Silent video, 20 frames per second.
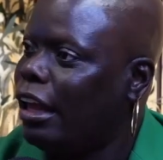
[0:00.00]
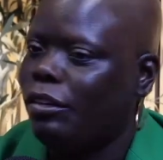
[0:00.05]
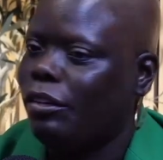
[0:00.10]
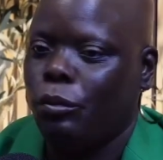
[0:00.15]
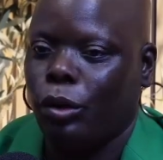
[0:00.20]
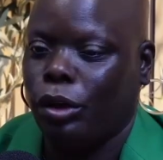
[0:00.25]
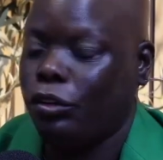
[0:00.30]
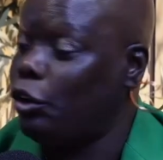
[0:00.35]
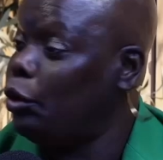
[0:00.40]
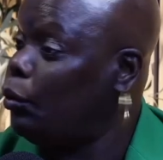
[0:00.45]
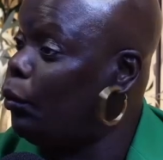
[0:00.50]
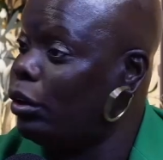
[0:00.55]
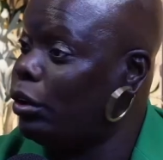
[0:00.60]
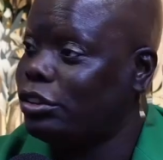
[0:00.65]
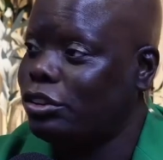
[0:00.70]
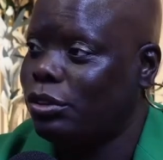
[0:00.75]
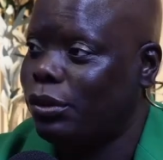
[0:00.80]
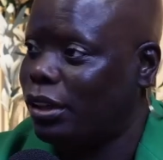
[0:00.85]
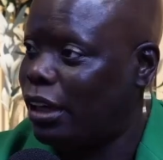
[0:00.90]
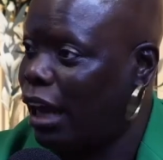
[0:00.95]
Whether you
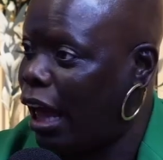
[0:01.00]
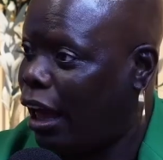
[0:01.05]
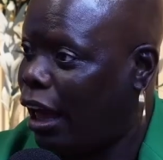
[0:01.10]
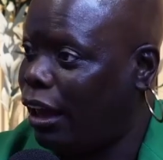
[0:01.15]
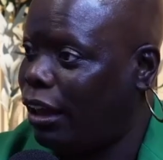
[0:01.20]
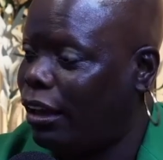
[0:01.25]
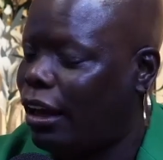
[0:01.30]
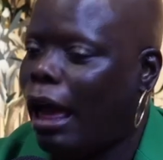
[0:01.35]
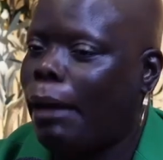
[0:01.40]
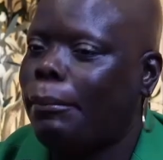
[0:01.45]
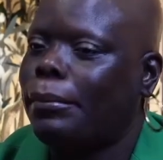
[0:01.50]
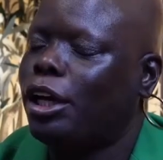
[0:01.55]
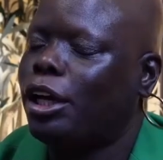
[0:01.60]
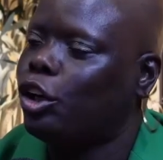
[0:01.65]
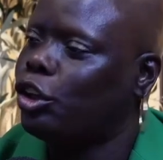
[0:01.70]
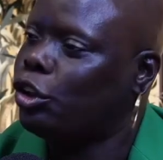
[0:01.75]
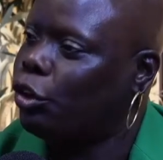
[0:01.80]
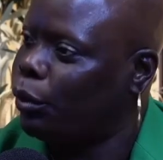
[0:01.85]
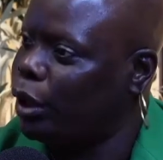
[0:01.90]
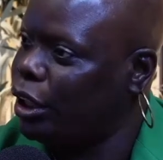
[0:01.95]
want to or not, I'm
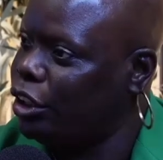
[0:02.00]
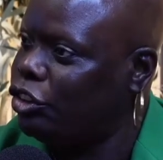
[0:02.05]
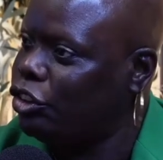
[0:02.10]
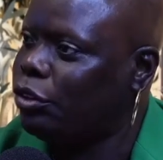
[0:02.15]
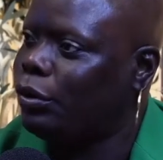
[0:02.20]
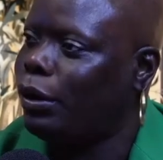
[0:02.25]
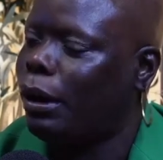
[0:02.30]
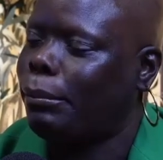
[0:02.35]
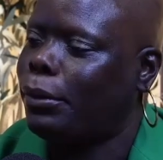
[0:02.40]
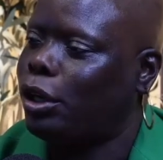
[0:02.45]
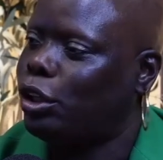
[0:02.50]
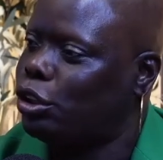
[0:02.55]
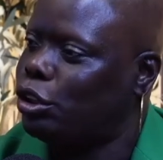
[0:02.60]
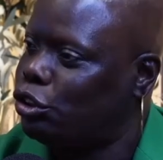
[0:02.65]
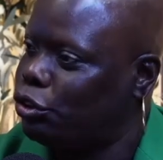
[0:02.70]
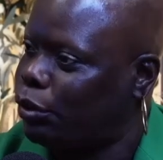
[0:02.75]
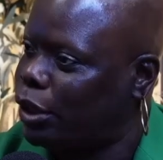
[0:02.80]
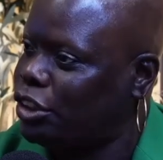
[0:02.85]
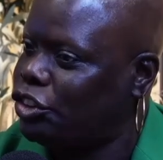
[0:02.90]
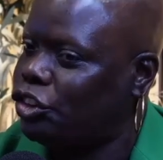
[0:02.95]
going to greet you and I'm
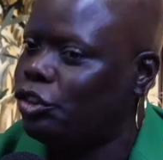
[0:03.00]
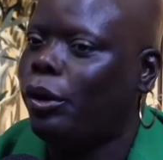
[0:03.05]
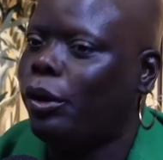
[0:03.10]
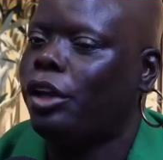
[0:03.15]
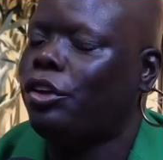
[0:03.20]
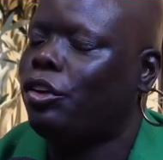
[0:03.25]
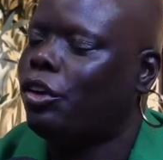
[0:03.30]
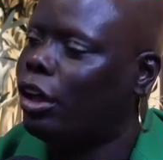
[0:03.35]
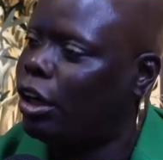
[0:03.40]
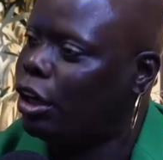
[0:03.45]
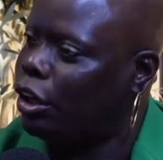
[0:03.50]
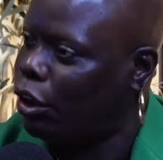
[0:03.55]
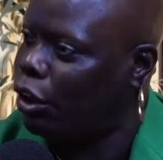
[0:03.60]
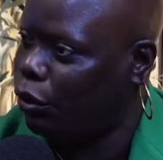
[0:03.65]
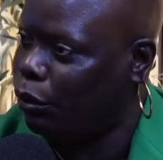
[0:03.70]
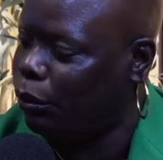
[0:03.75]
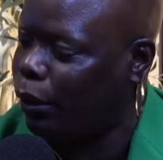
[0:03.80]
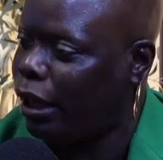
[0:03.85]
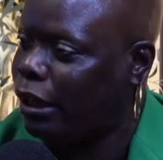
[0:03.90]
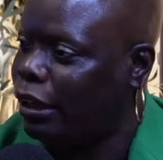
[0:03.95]
going to address you and you're going to
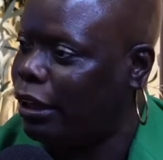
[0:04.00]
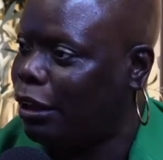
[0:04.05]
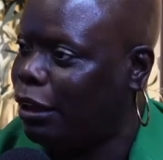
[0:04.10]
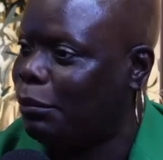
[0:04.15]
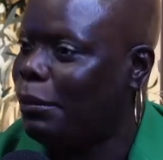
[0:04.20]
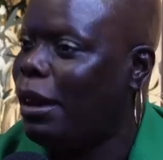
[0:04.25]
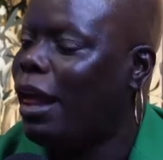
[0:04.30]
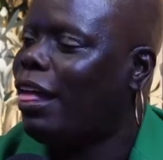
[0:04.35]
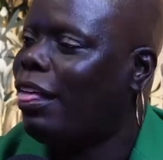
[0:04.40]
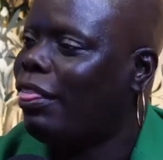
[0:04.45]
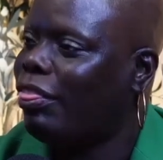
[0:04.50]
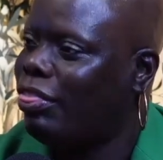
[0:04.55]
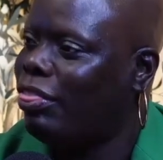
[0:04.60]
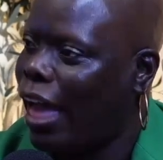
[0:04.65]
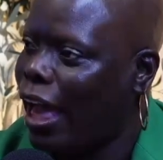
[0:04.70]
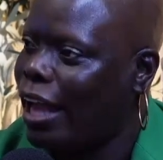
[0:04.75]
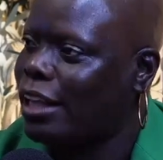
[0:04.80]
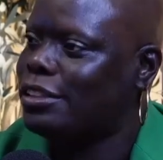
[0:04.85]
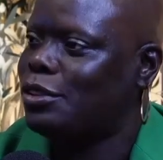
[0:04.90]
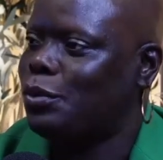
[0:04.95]
know who I am.
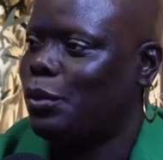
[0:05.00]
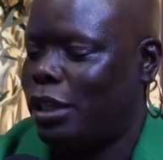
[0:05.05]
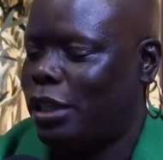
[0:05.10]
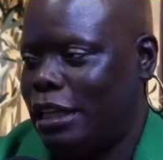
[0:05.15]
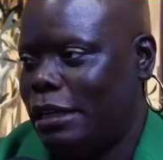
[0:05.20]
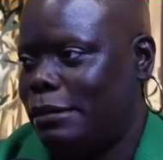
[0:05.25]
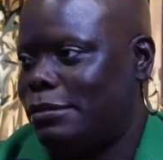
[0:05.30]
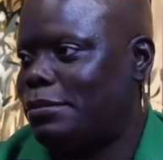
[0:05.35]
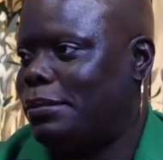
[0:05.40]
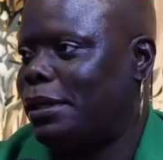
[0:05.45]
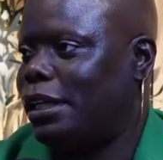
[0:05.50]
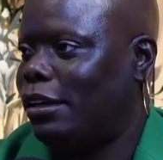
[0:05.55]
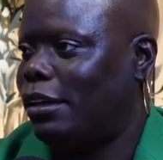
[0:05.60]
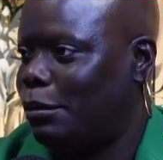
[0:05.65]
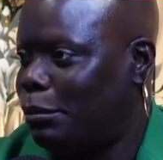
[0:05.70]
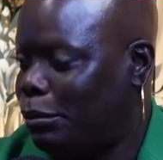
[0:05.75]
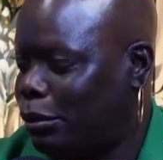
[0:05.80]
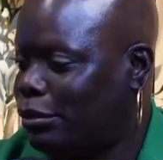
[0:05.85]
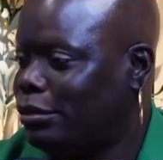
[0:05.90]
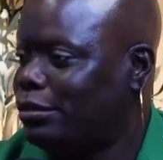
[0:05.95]
That's what keeps me
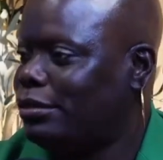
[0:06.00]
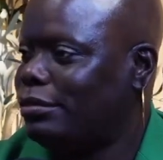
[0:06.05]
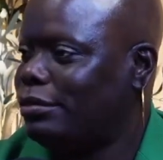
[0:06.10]
humble.